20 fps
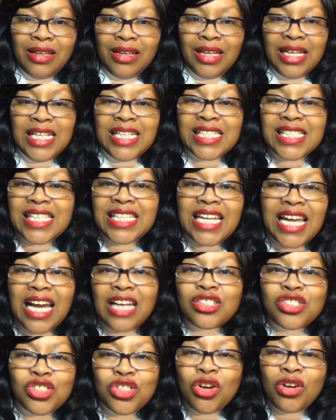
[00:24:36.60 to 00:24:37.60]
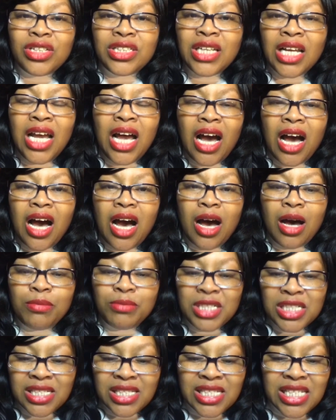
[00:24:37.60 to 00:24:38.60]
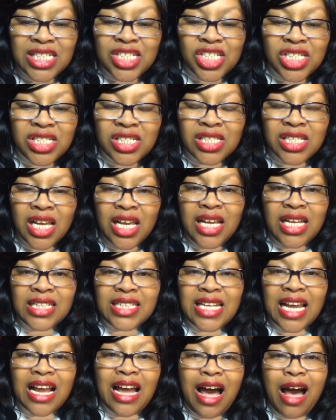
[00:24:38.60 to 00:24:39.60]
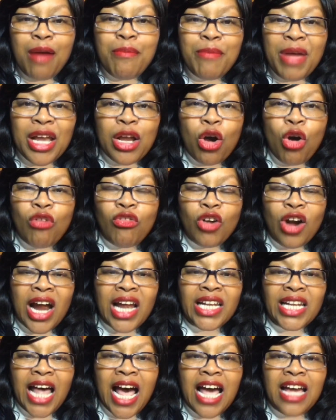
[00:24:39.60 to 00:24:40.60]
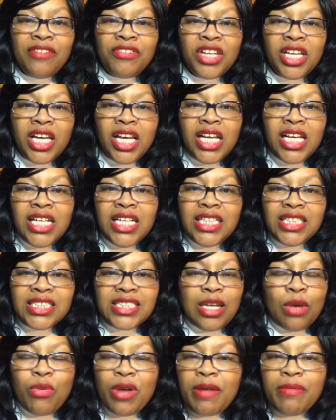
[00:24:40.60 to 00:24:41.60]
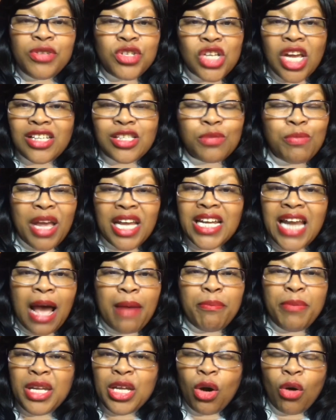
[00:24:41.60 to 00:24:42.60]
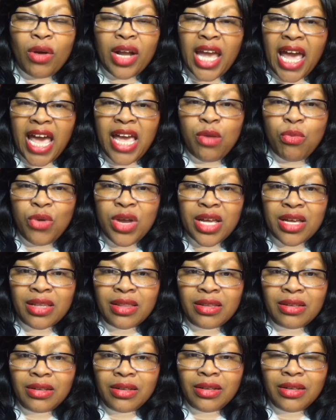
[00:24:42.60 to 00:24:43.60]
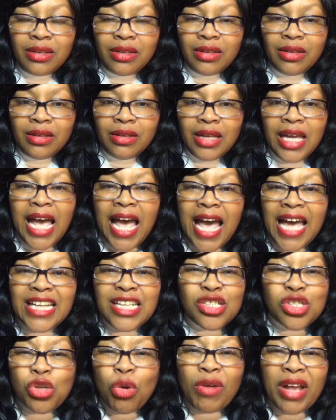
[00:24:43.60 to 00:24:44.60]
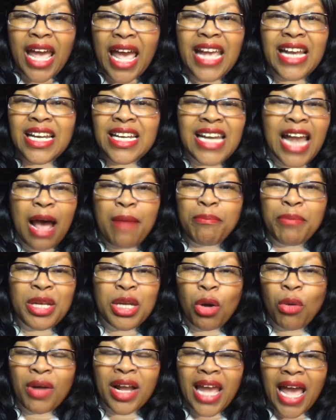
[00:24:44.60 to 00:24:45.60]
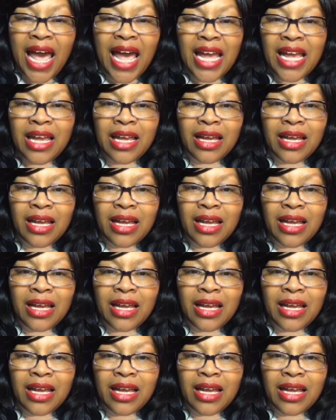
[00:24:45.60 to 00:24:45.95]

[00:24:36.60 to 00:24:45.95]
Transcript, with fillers: See, there are certain um, decisions that God make over our life that we just may not be okay with. And it's okay to not be okay